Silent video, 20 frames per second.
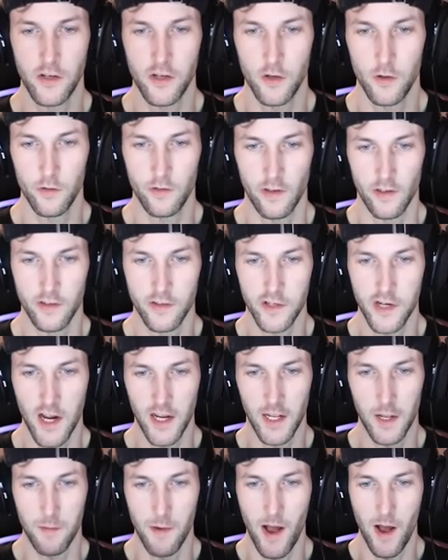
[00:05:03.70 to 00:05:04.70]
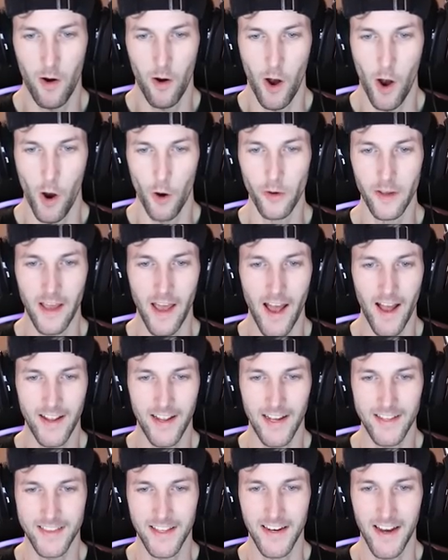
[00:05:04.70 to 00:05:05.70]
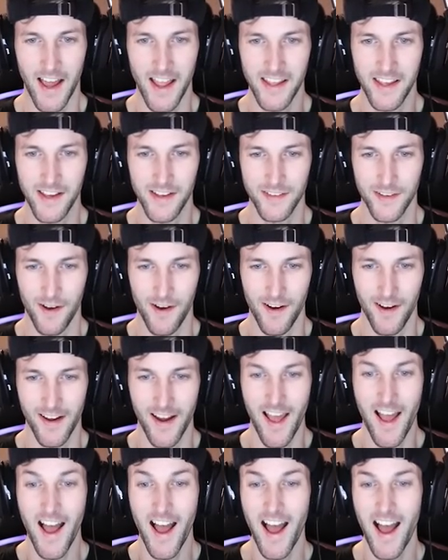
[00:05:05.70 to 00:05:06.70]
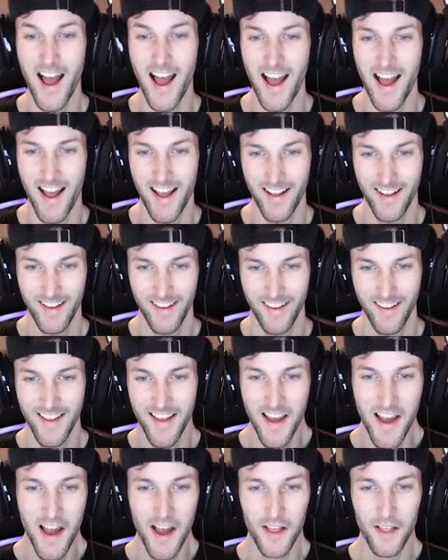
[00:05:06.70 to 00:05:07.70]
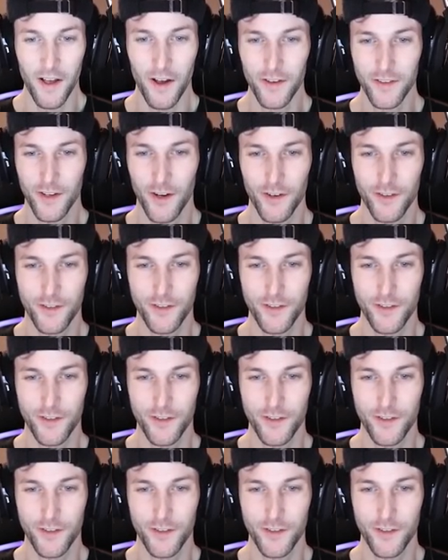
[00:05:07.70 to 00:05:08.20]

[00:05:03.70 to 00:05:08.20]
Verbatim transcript: shoes, let's check them out. Oh yeah, I got the Nikes on. Those are